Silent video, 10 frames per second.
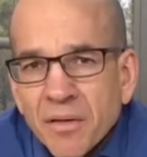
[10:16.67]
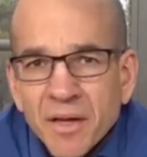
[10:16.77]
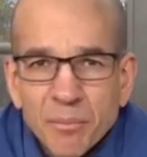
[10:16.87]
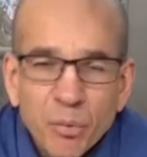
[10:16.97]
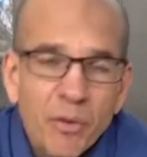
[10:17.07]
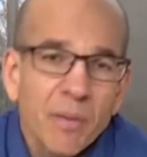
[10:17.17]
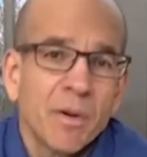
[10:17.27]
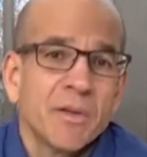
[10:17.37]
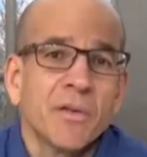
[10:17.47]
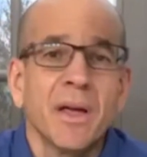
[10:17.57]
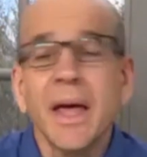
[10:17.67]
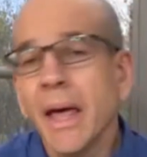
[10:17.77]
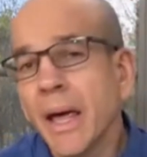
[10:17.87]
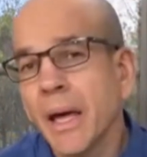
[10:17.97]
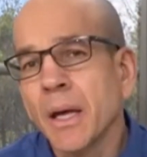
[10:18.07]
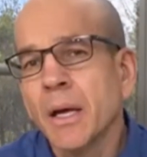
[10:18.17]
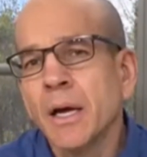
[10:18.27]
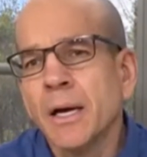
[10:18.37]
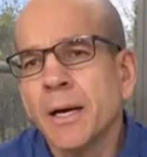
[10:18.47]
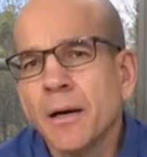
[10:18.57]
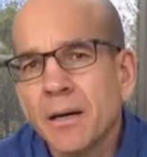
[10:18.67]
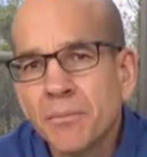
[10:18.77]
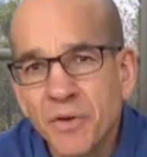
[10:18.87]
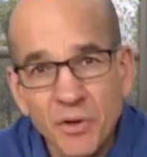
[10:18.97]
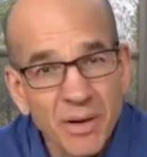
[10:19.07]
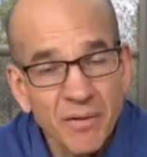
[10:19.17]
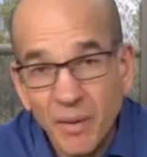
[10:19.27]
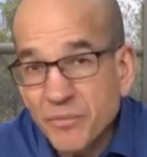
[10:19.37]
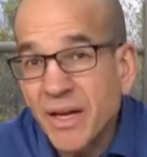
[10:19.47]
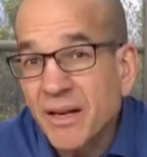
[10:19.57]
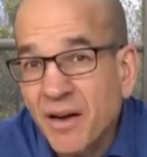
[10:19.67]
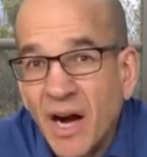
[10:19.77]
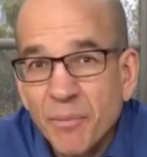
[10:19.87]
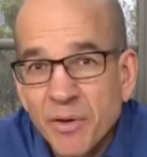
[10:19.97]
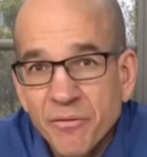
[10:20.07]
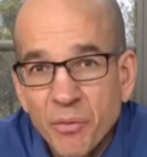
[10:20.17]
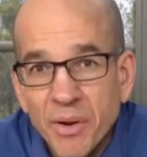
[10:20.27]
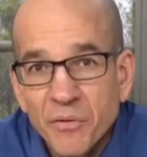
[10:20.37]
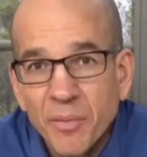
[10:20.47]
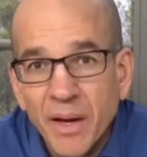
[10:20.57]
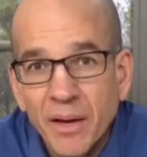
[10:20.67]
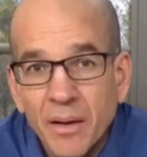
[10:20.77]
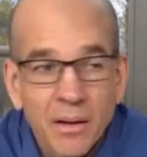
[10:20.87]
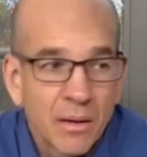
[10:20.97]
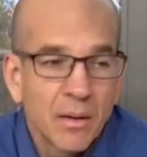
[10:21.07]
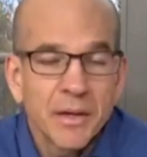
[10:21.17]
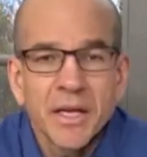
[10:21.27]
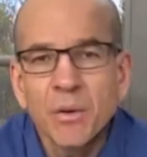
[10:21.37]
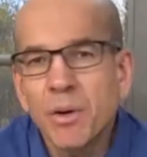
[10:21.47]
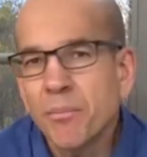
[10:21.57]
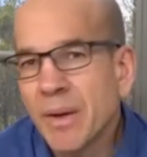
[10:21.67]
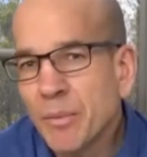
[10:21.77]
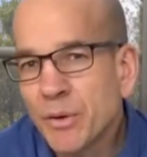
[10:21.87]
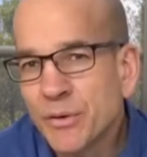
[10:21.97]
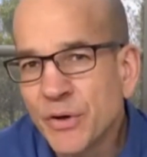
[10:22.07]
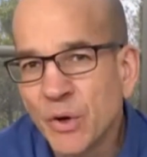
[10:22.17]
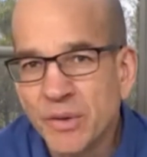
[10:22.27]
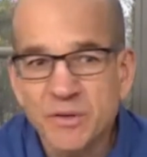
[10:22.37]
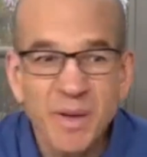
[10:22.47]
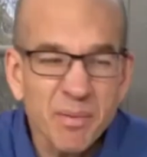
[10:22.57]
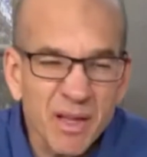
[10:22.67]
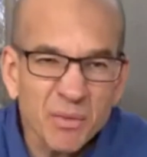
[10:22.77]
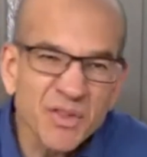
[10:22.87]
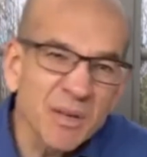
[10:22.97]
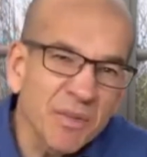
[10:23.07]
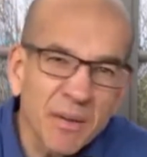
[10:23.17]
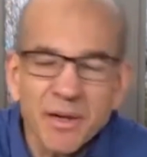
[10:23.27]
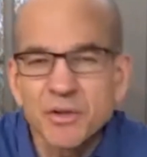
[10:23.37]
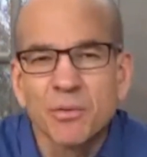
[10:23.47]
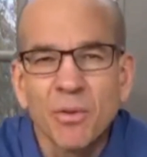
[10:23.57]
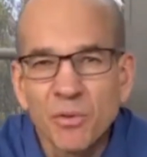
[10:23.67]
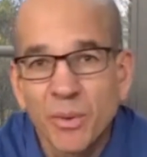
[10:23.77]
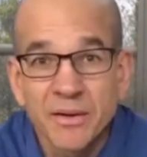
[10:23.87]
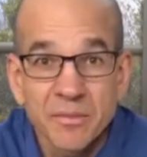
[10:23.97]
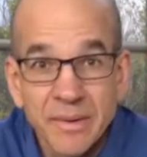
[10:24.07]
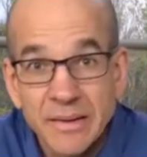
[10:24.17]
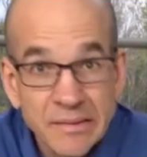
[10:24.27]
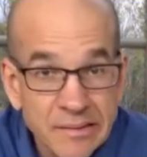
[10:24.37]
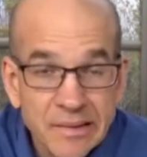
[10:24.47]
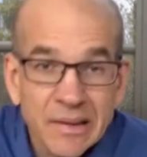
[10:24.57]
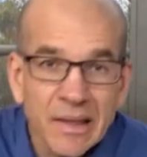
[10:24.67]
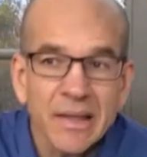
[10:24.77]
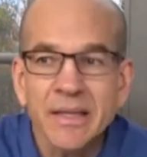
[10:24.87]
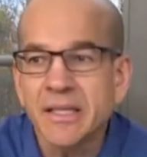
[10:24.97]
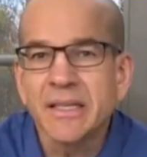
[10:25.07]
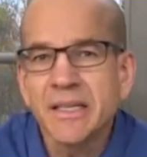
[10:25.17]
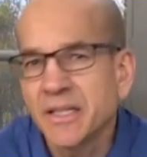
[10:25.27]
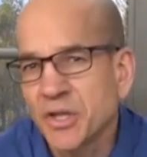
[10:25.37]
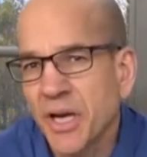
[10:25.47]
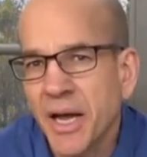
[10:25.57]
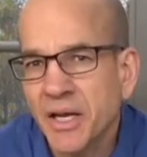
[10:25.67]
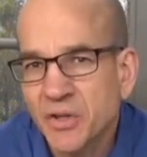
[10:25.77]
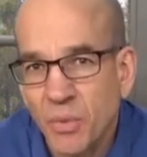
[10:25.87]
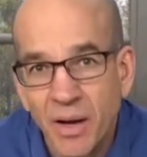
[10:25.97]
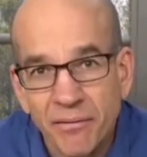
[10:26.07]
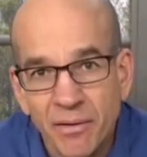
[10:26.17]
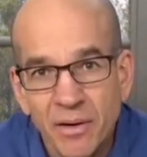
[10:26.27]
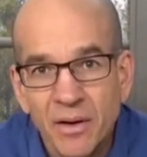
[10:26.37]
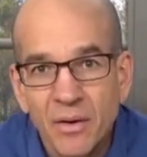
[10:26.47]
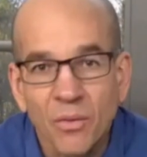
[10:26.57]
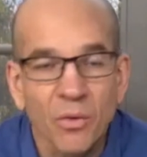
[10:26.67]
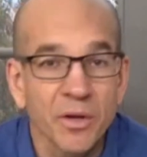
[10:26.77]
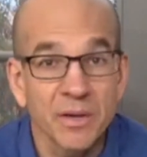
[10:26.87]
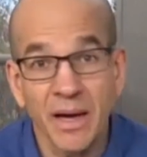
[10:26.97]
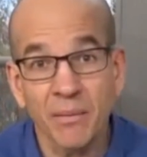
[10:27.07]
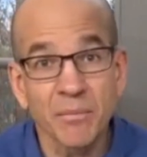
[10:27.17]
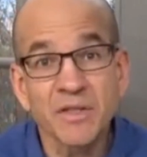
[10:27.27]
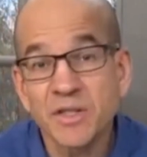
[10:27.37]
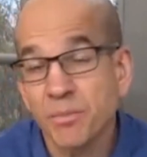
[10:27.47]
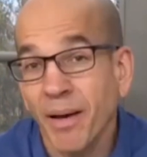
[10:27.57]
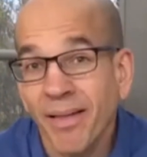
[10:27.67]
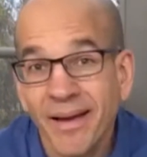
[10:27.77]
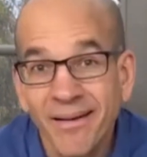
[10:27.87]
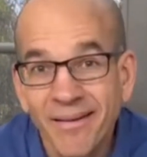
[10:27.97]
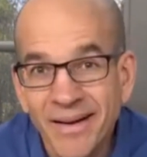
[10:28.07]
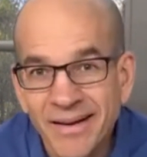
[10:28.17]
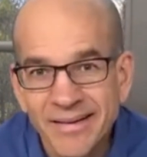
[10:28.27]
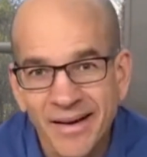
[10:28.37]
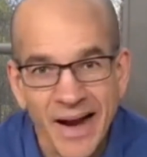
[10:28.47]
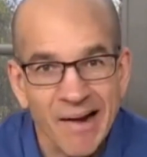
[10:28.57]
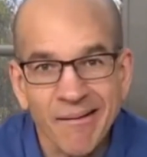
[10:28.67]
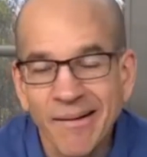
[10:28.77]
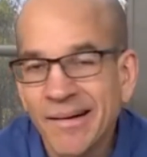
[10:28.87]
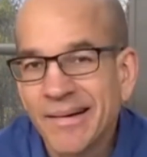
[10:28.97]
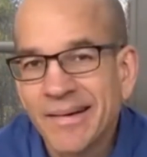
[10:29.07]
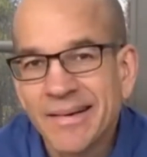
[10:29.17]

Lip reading: The employer might say, hey, do you have an updated copy of your resume? And you know what? Maybe you do, because maybe there was something about your old resume that you didn't like, you need to change, whatever, or you had a misspelling on it, an error.